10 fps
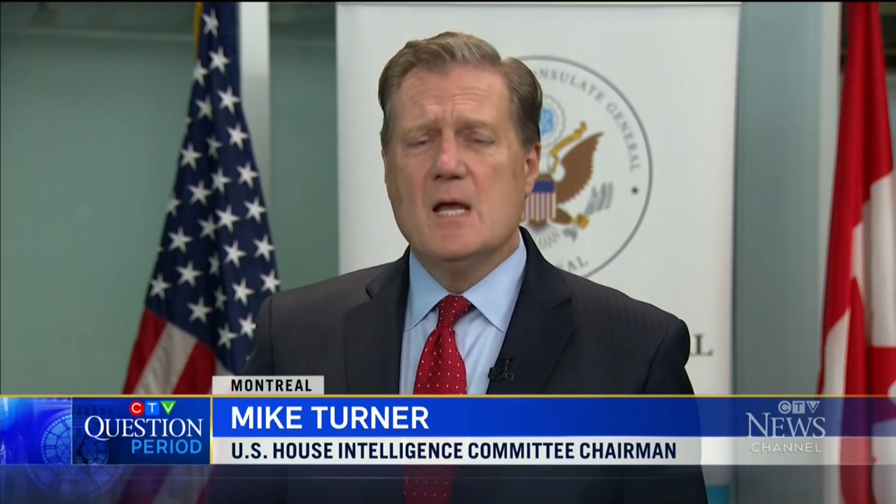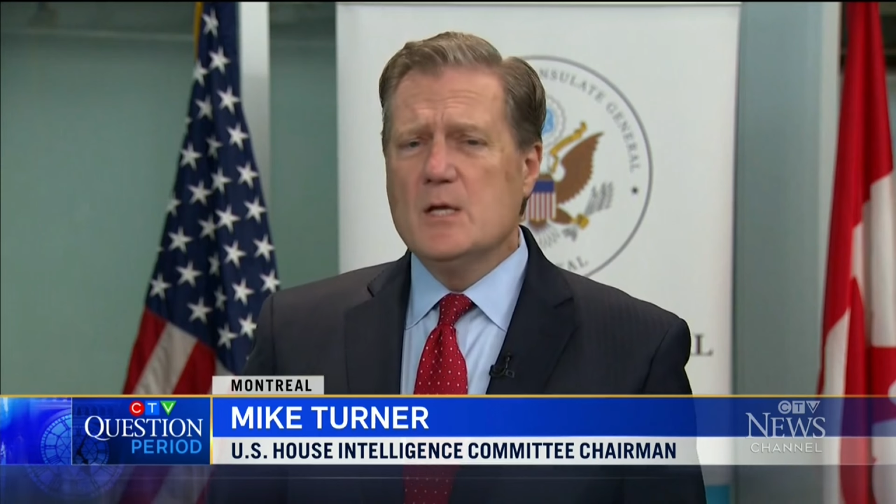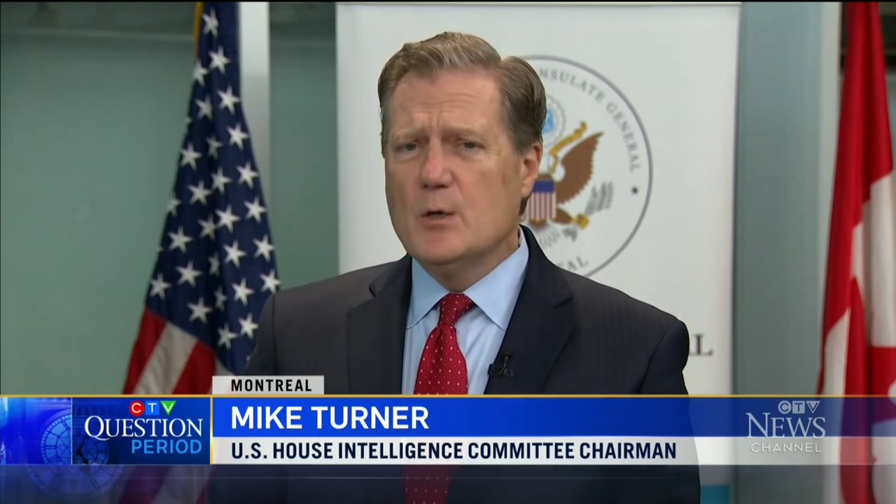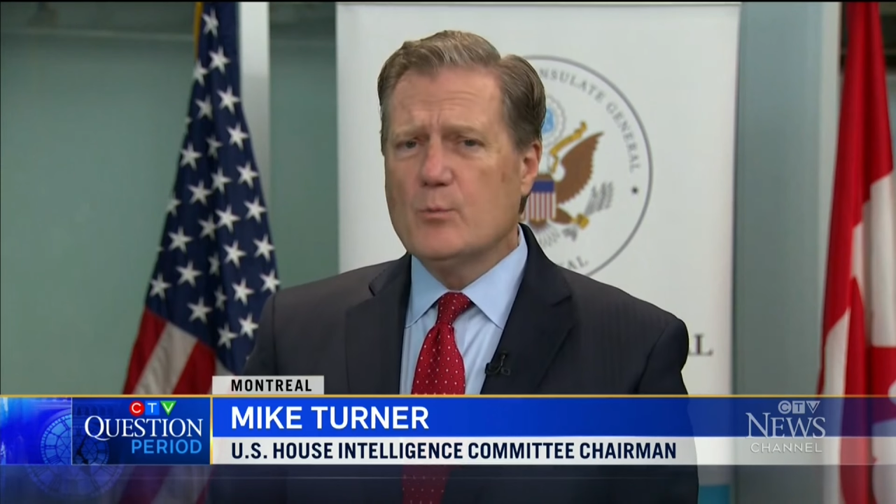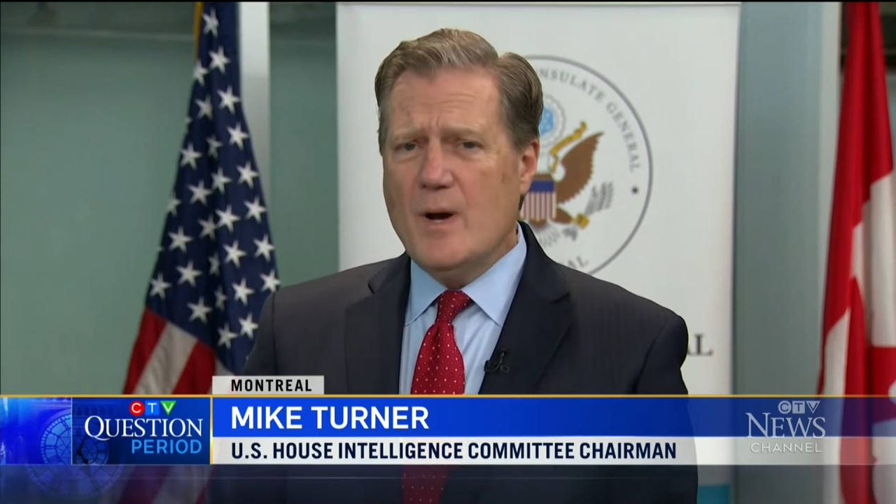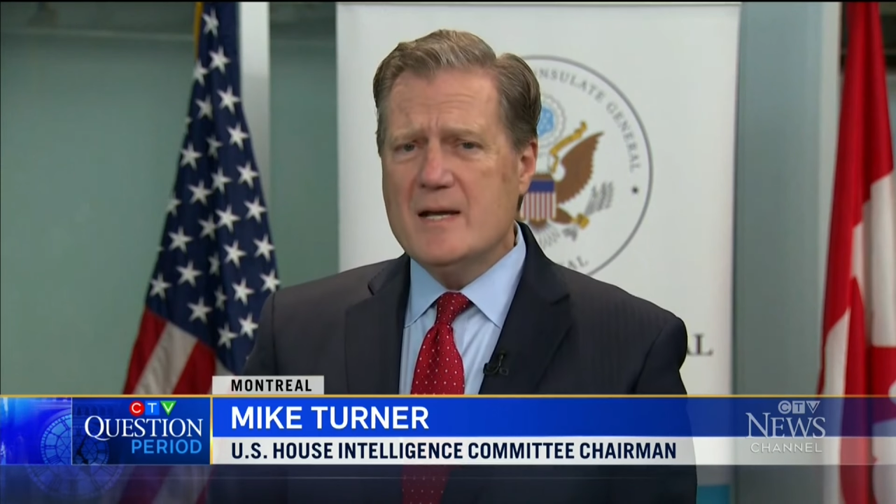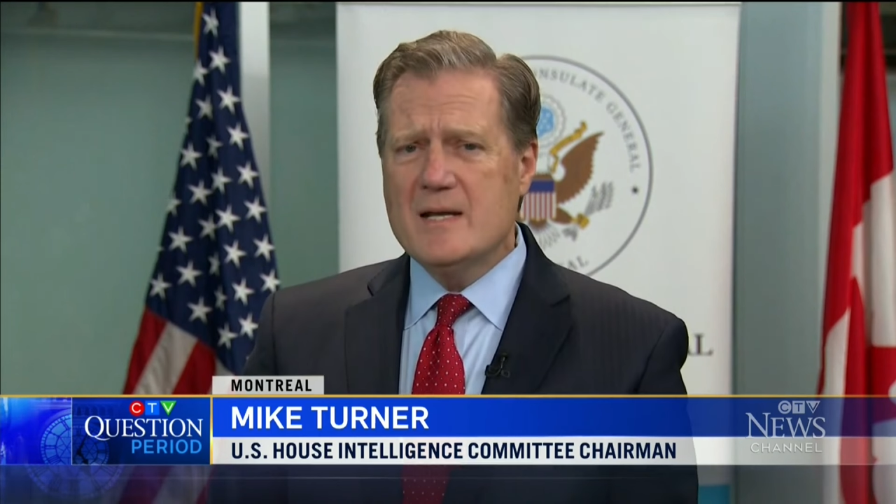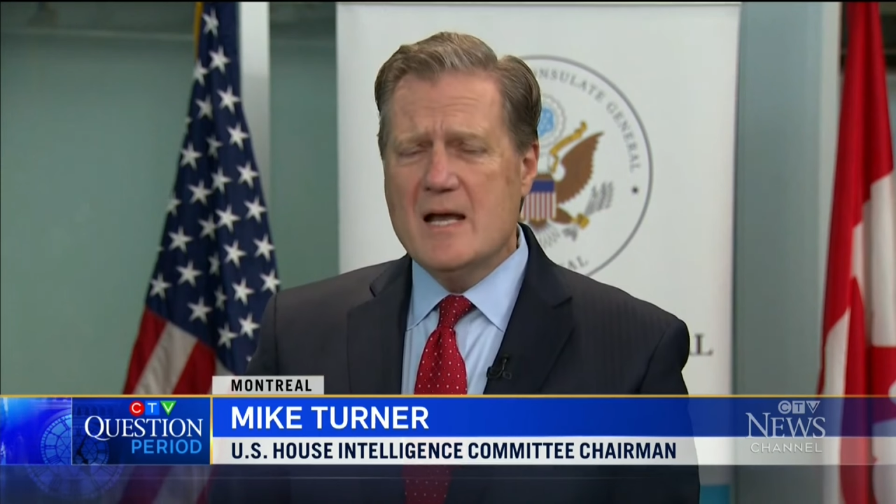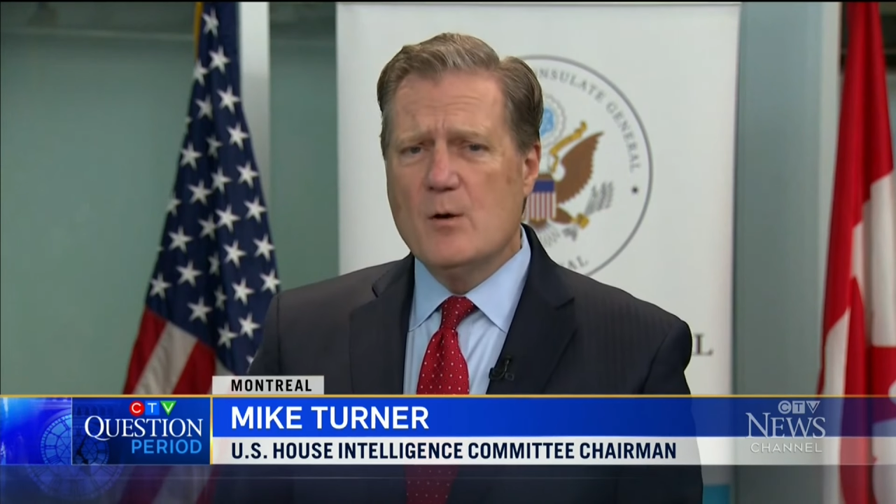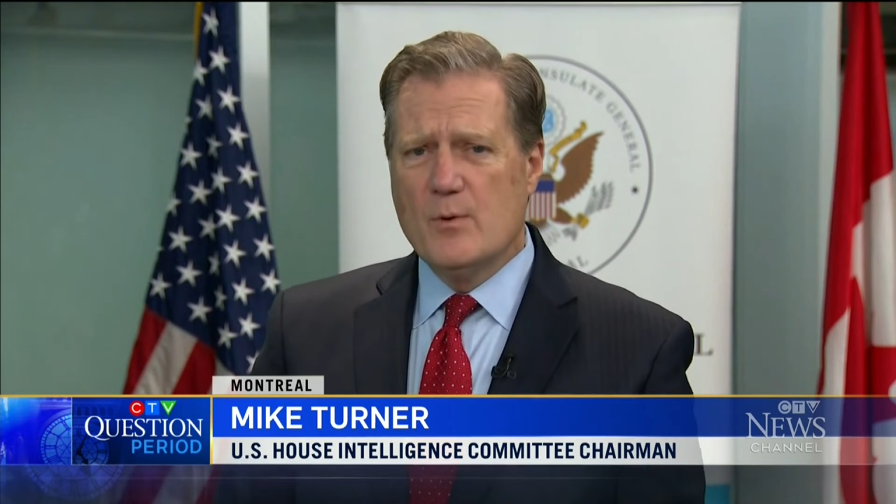You know, right
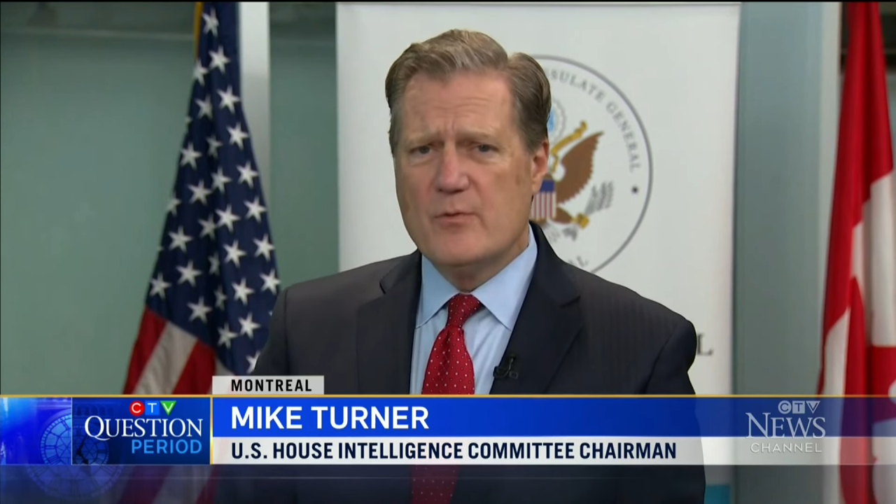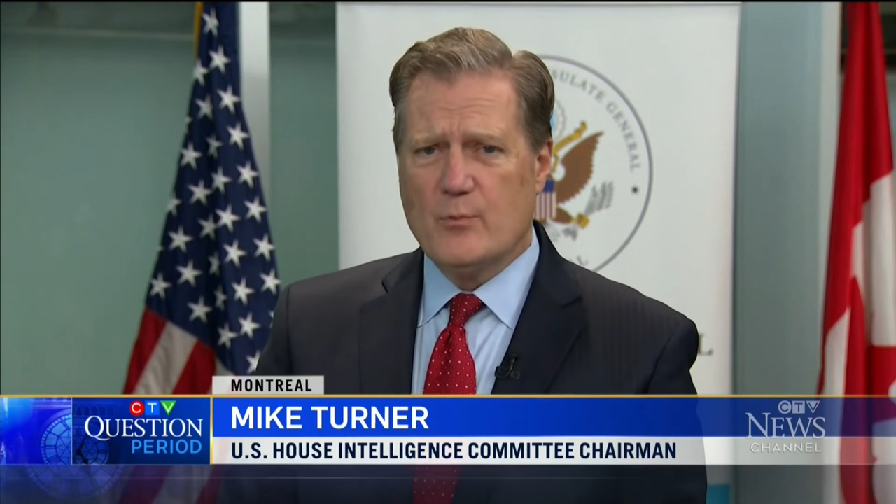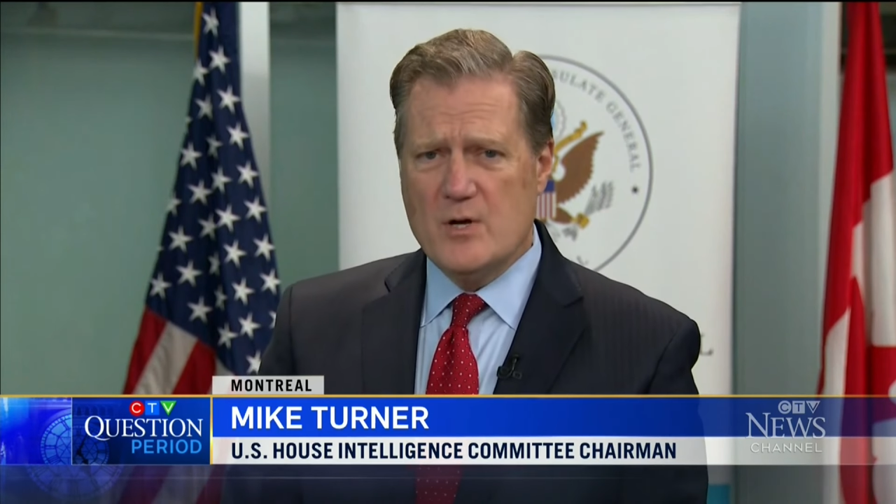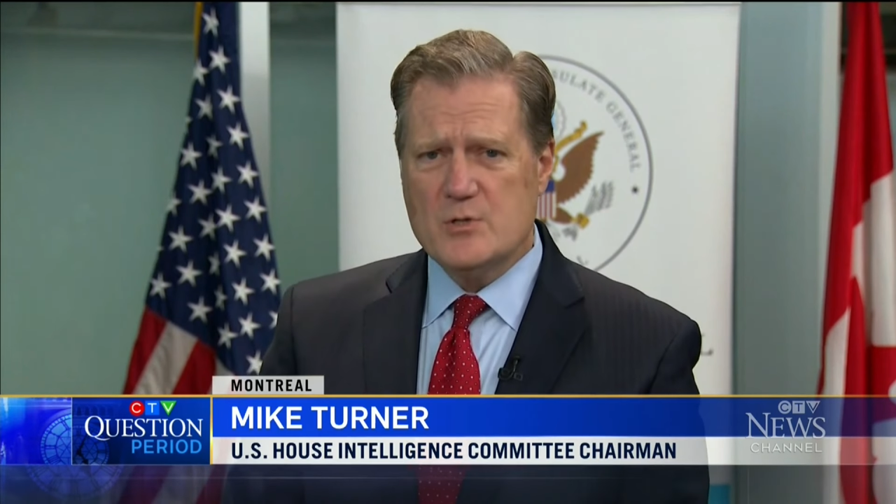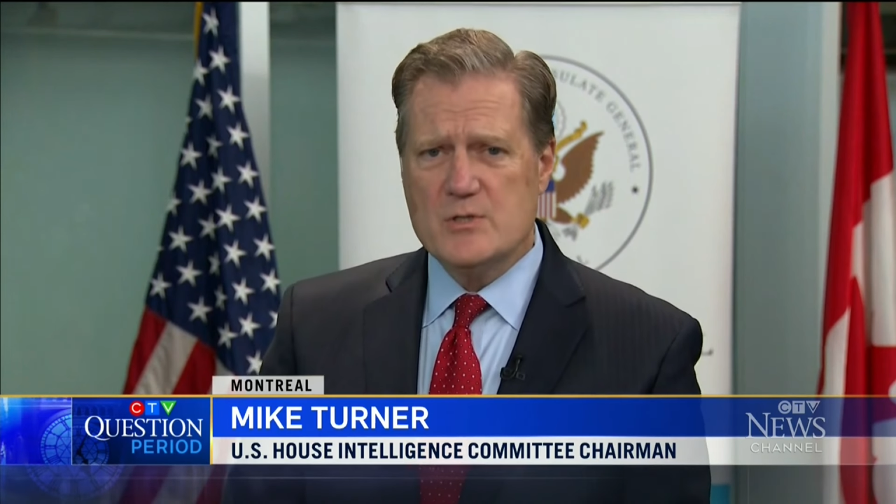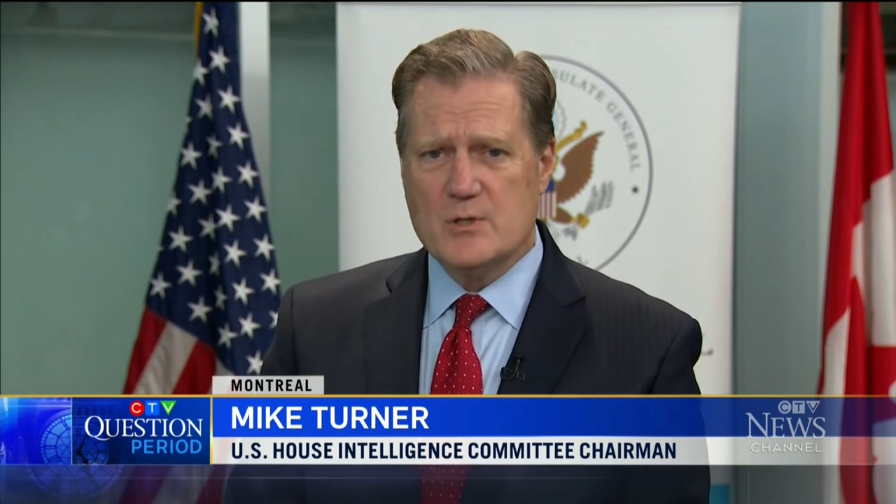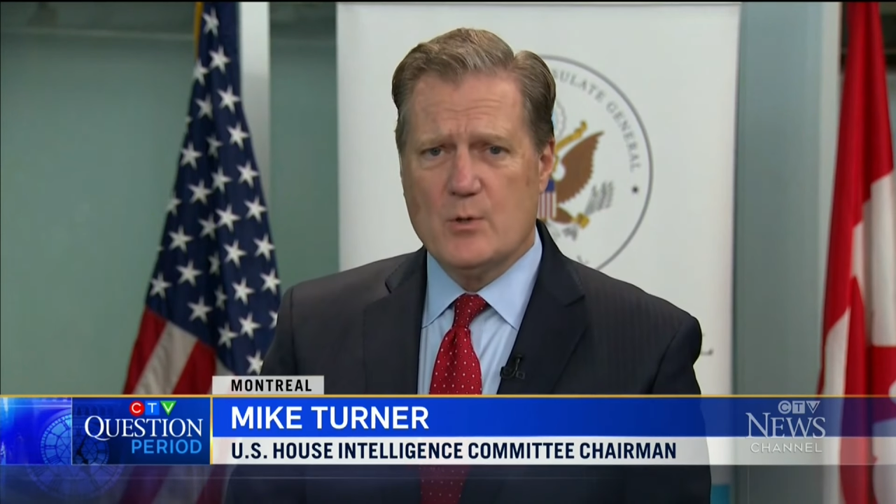now with Russia's